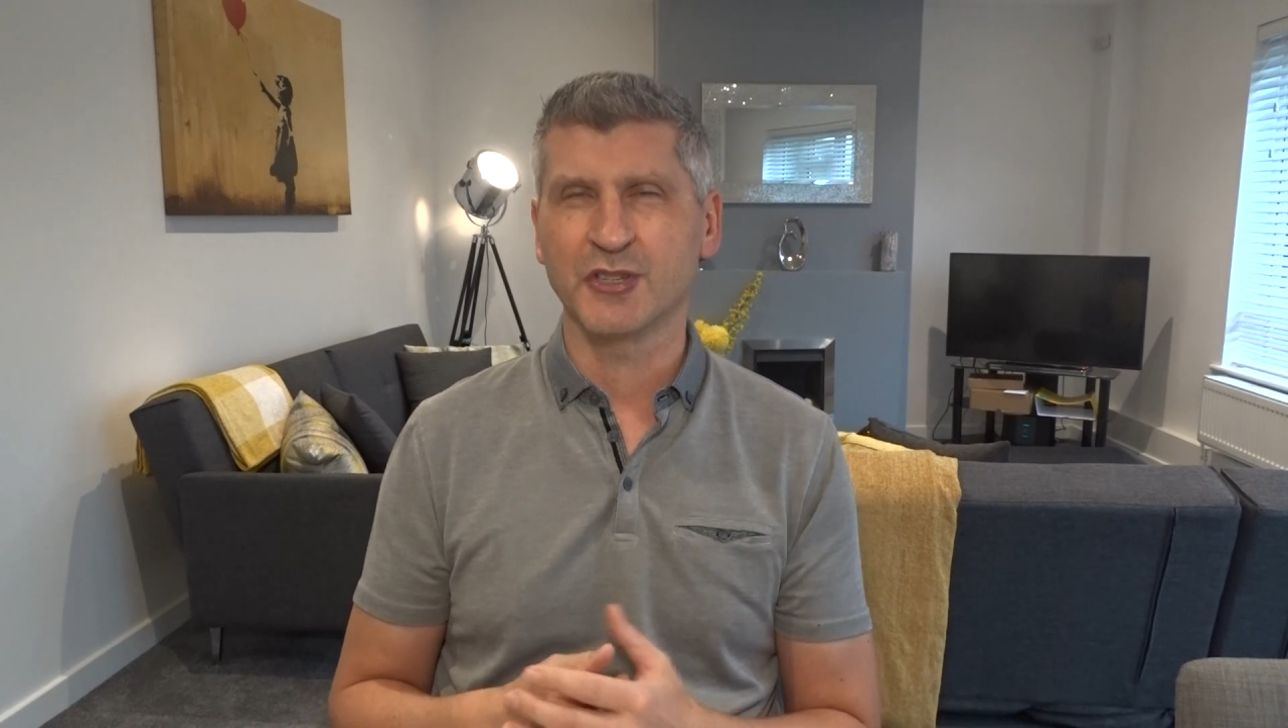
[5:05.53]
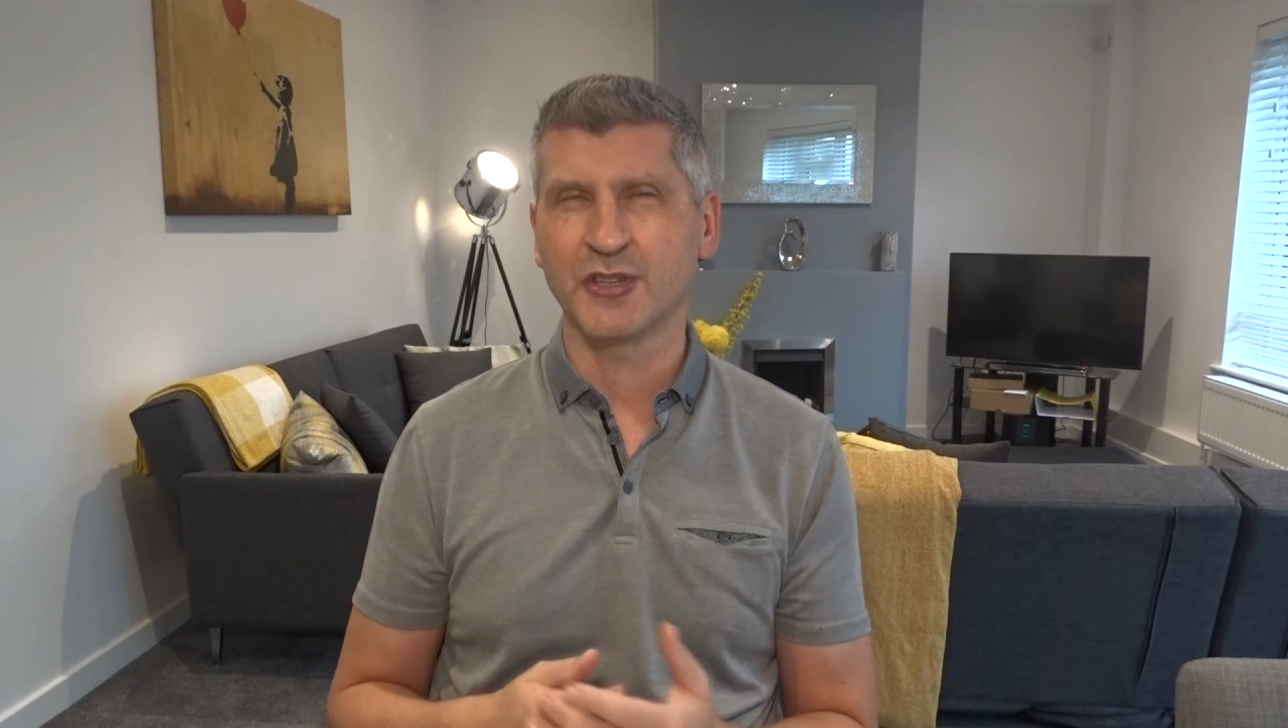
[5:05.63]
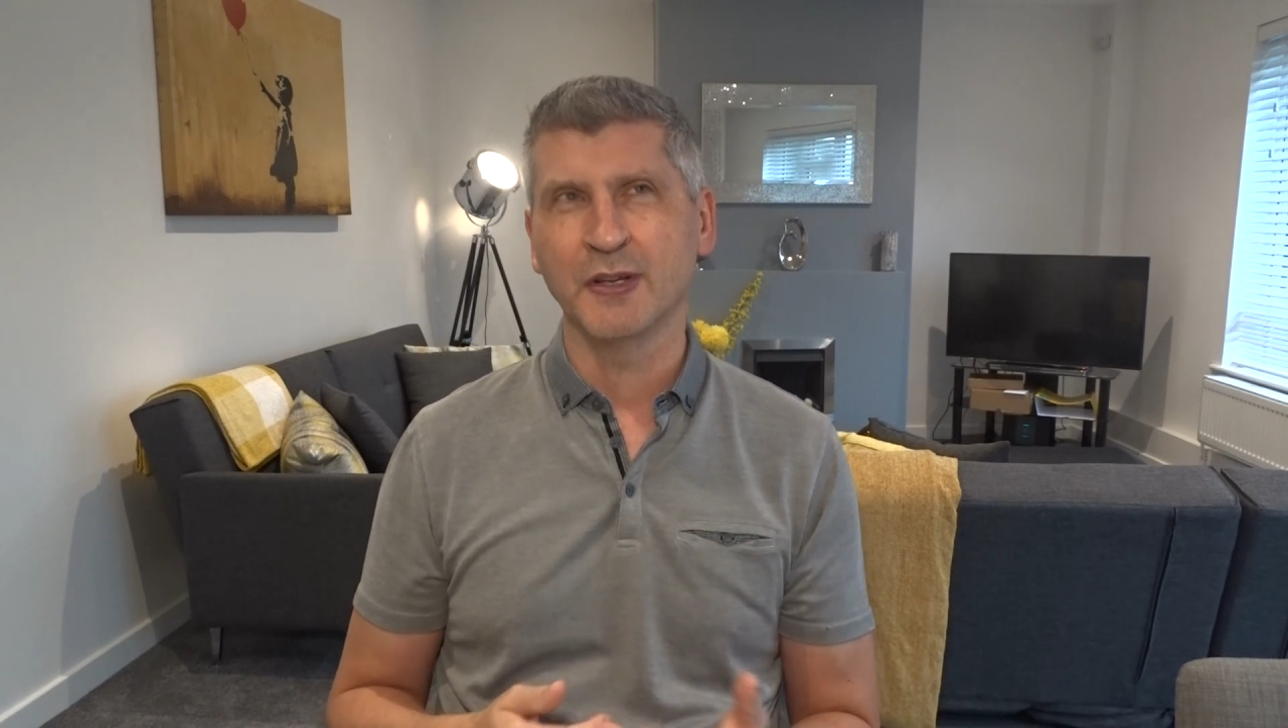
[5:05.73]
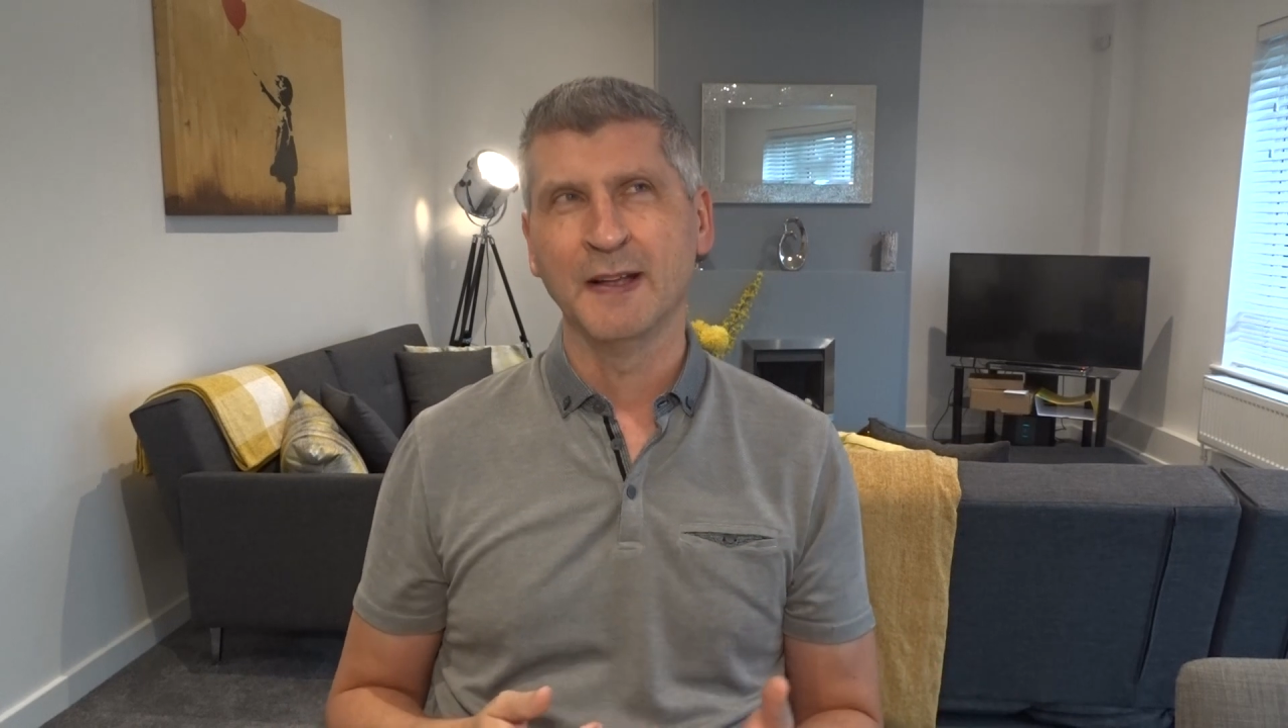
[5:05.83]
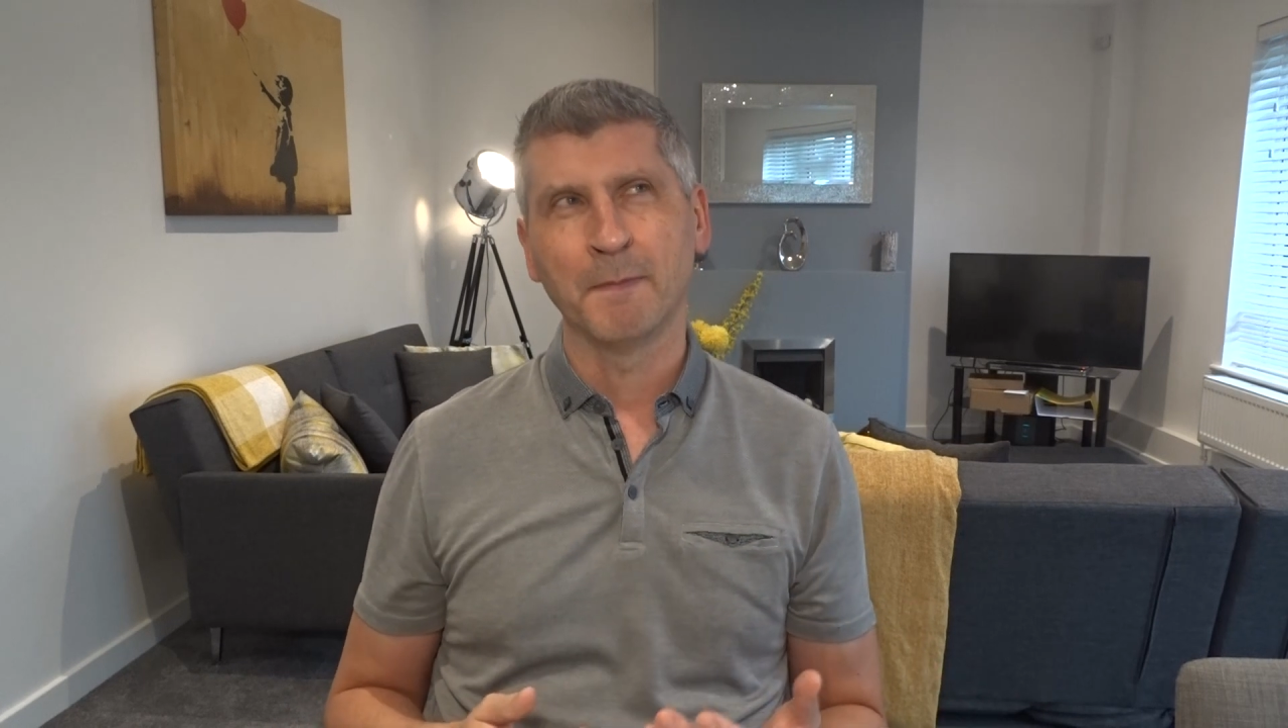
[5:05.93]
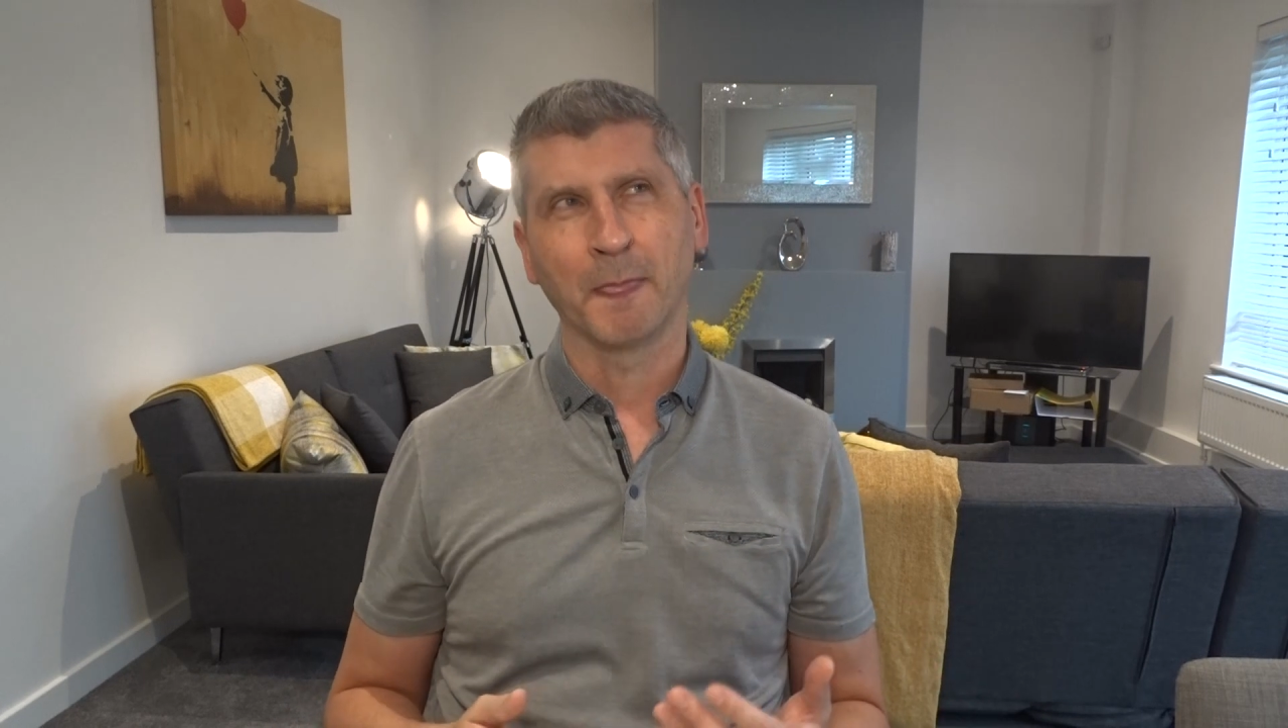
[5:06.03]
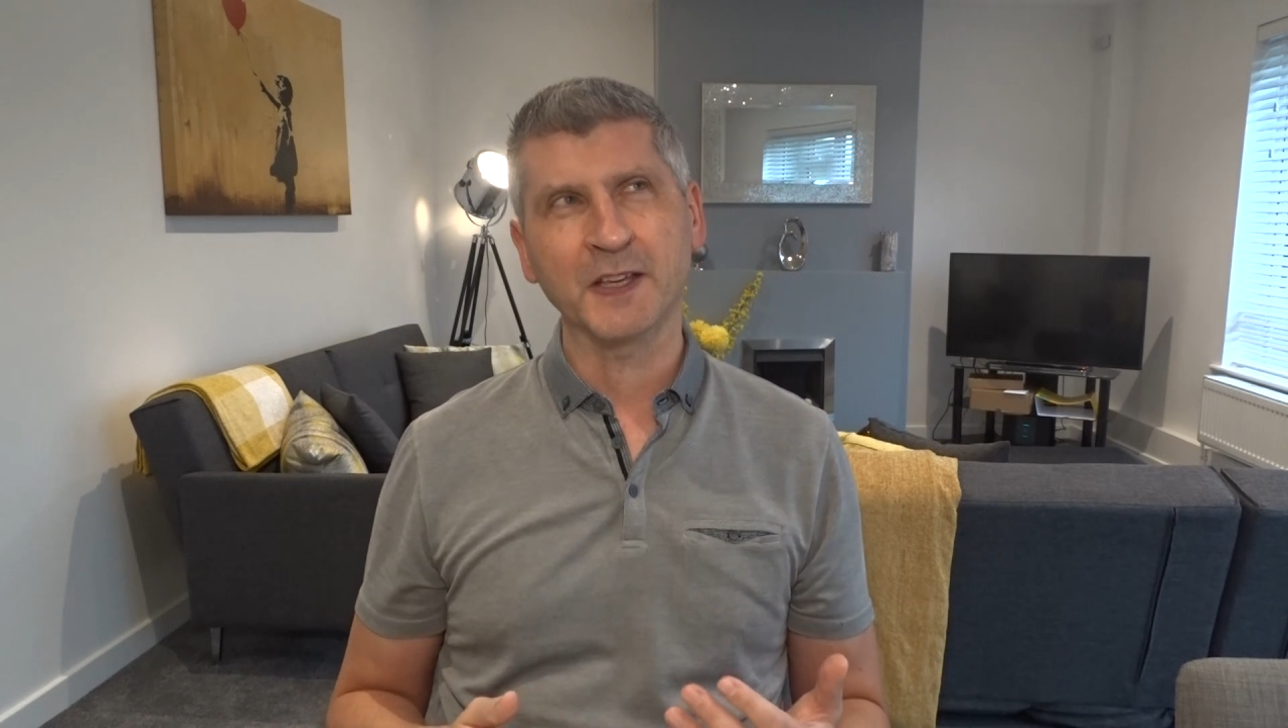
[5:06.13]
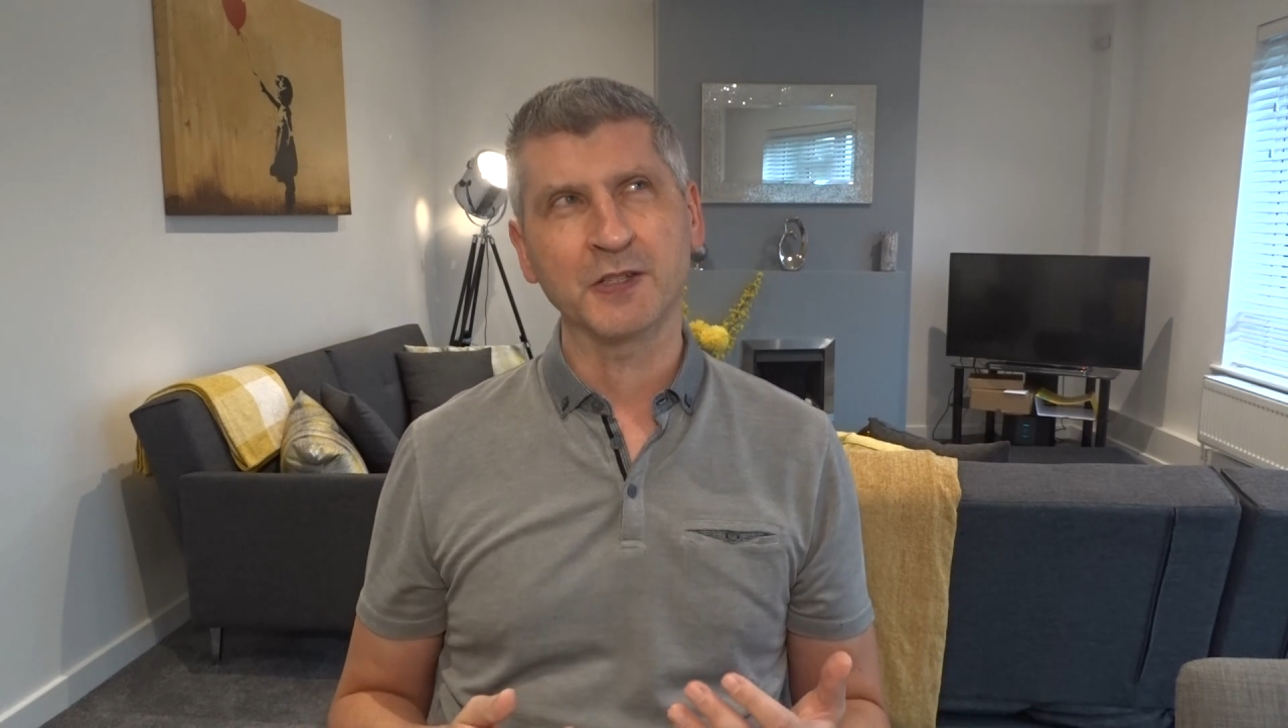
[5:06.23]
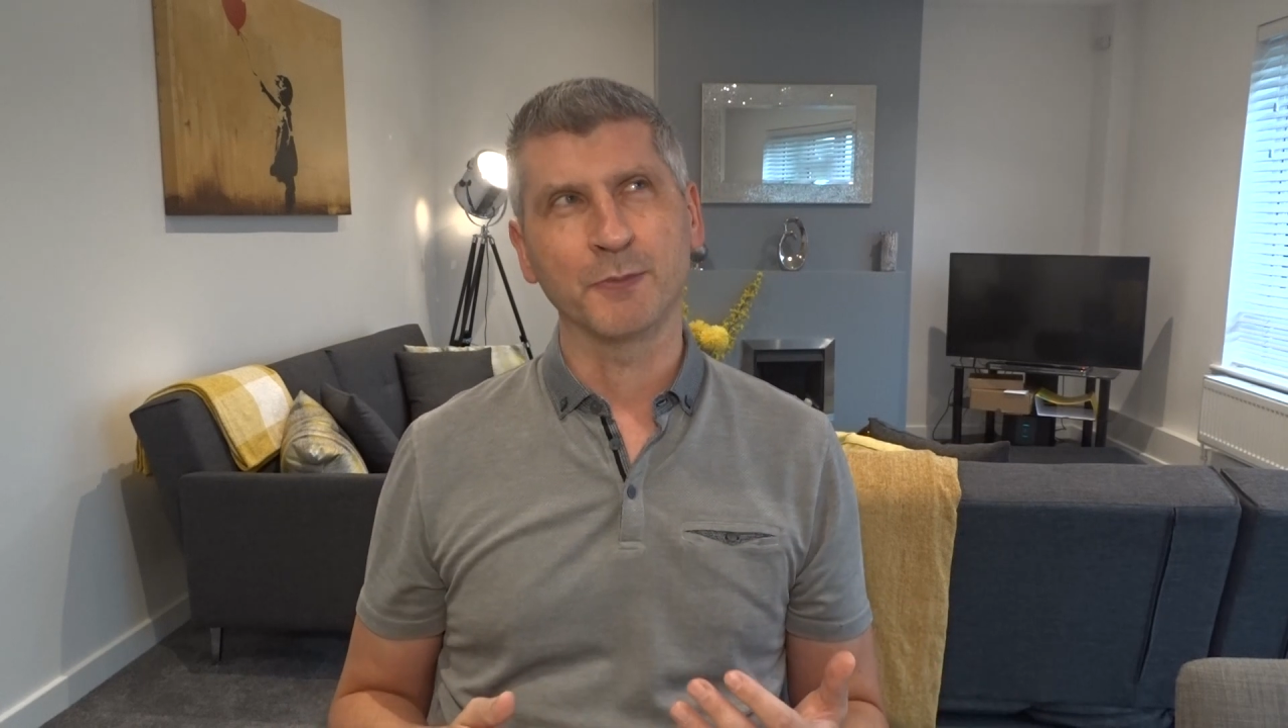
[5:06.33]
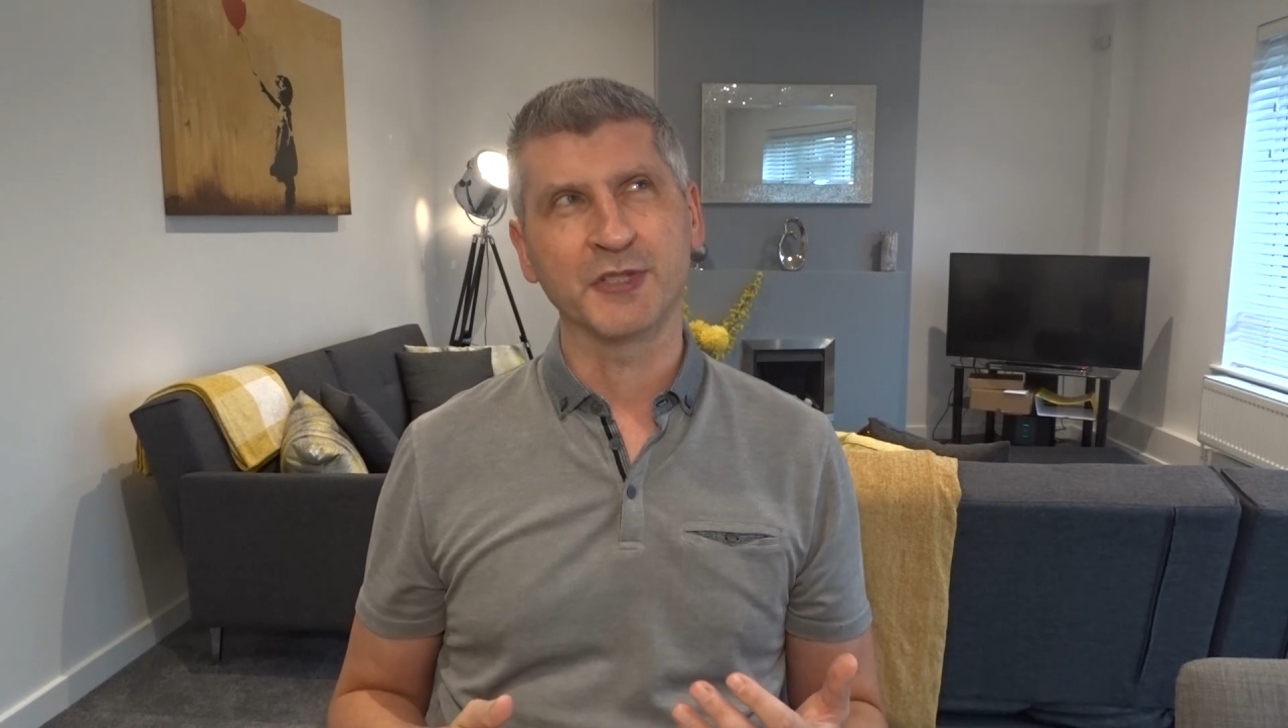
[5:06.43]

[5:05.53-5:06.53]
So that's not